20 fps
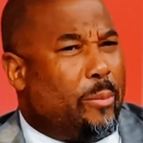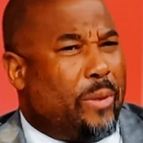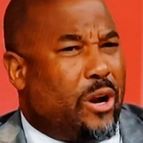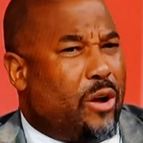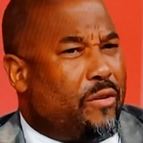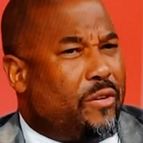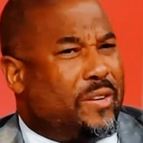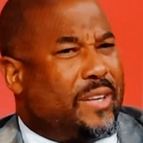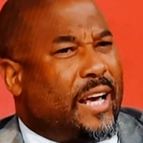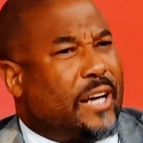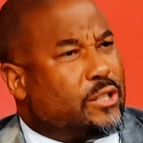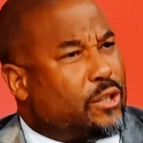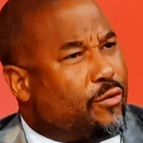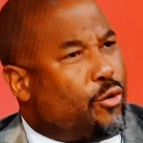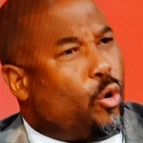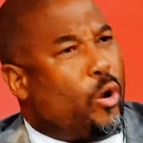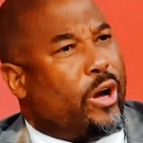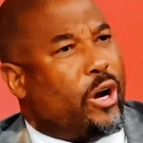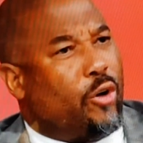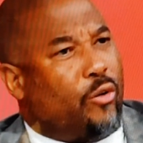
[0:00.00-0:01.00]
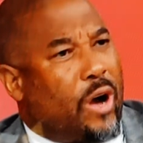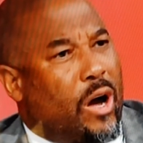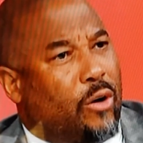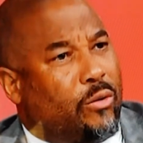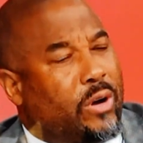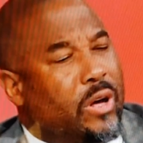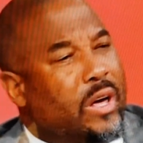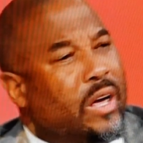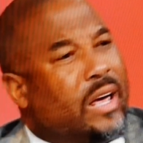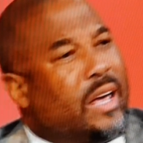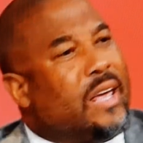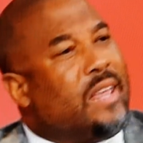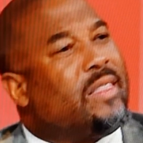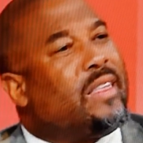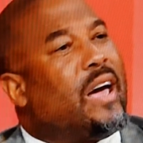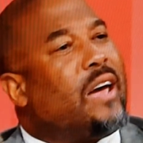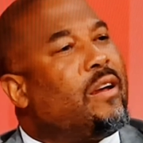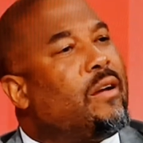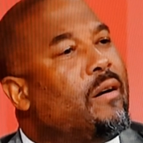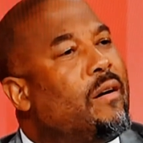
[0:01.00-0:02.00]
many other days of going around, he
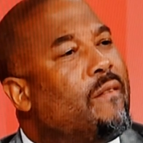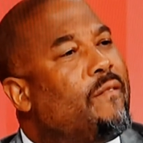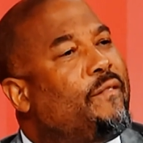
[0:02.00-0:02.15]
then